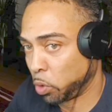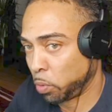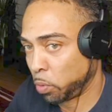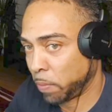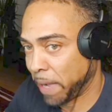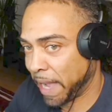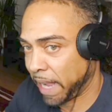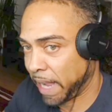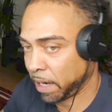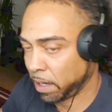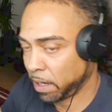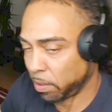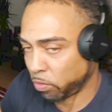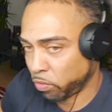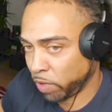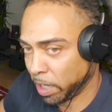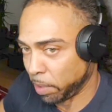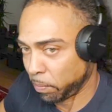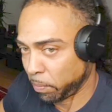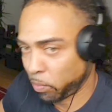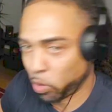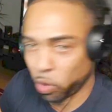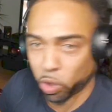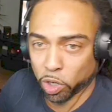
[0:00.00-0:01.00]
bag.
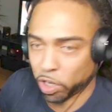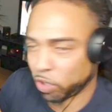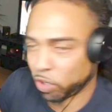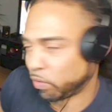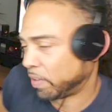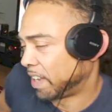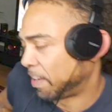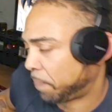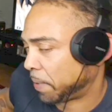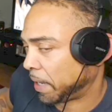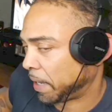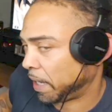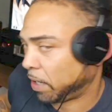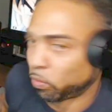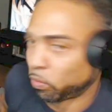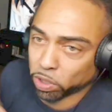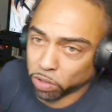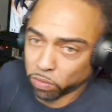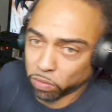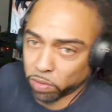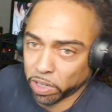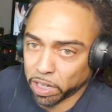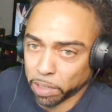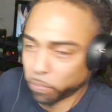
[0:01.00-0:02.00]
Rainbow girls have pink
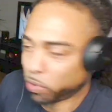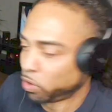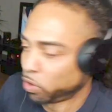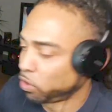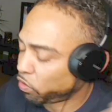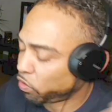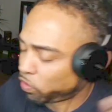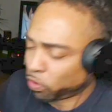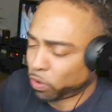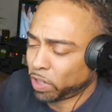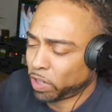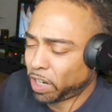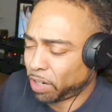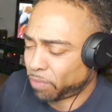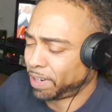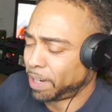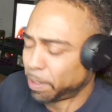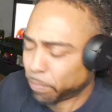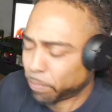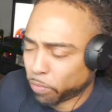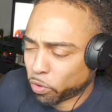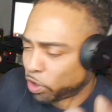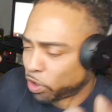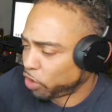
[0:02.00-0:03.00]
with a rainbow. You saw that
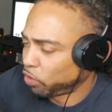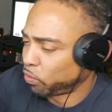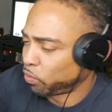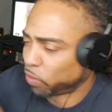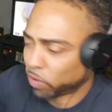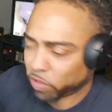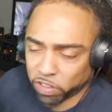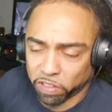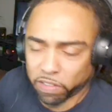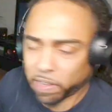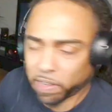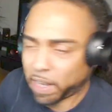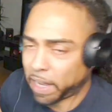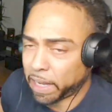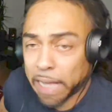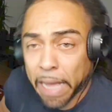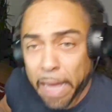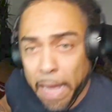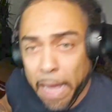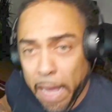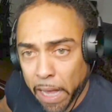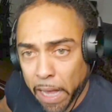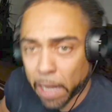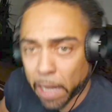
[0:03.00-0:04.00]
rainbow and you was just like,
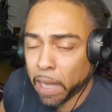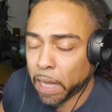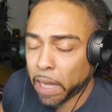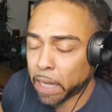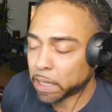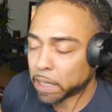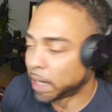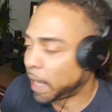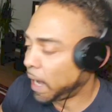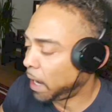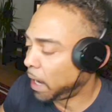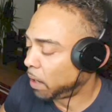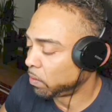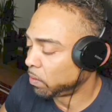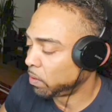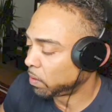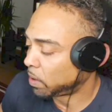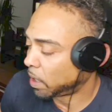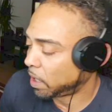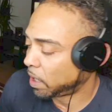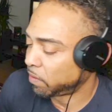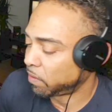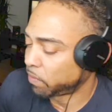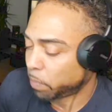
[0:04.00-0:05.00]
yeah. Now you
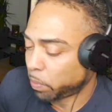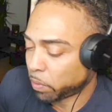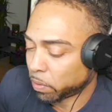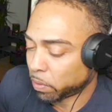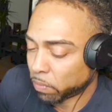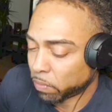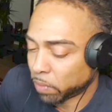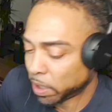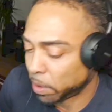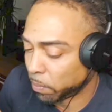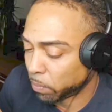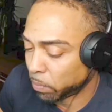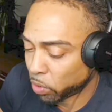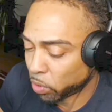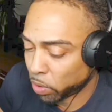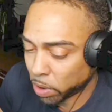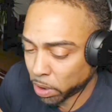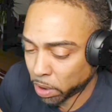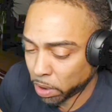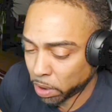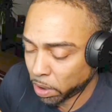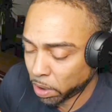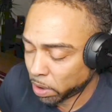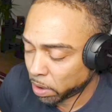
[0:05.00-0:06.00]
can't even put rainbow
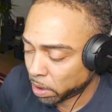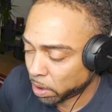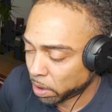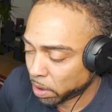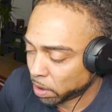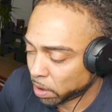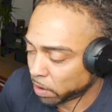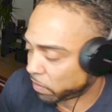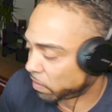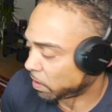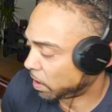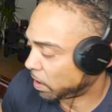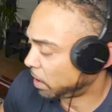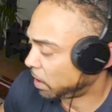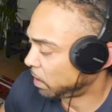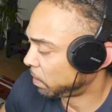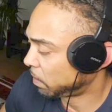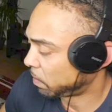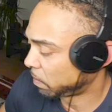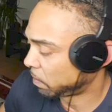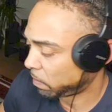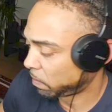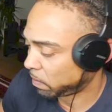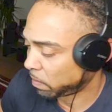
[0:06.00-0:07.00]
on a
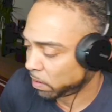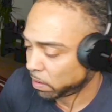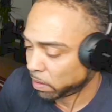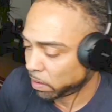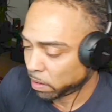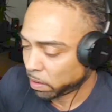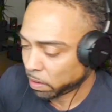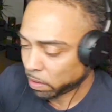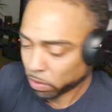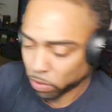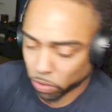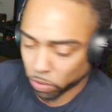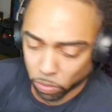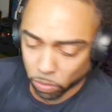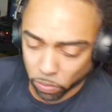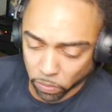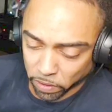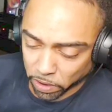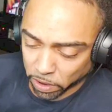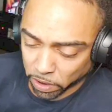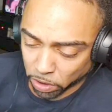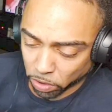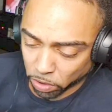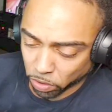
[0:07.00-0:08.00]
child's
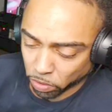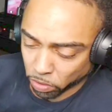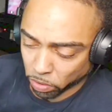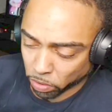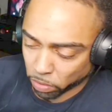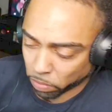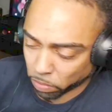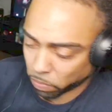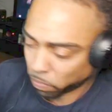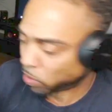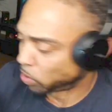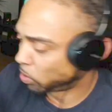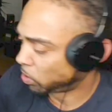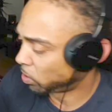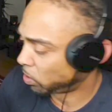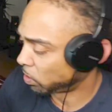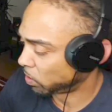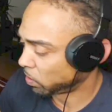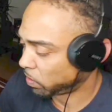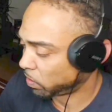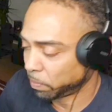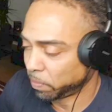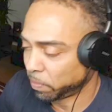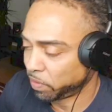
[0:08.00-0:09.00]
clothing or book
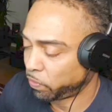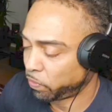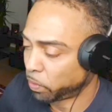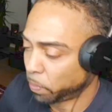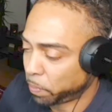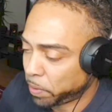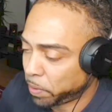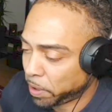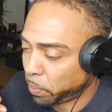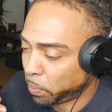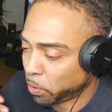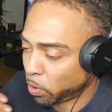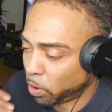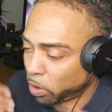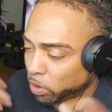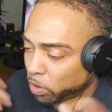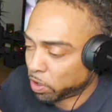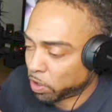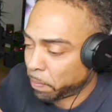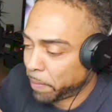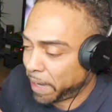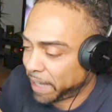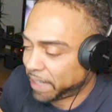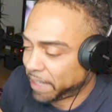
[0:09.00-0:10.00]
or something before people
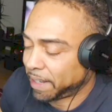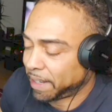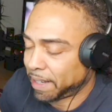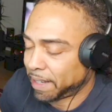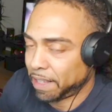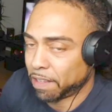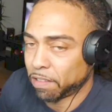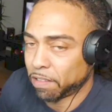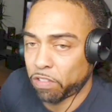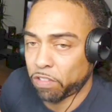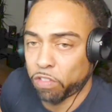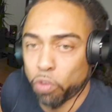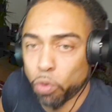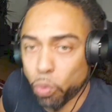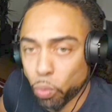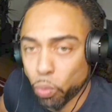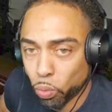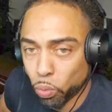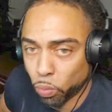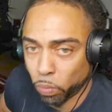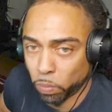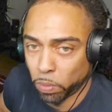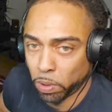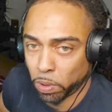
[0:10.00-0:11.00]
automatically
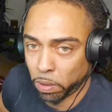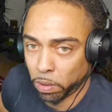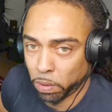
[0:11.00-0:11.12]
assume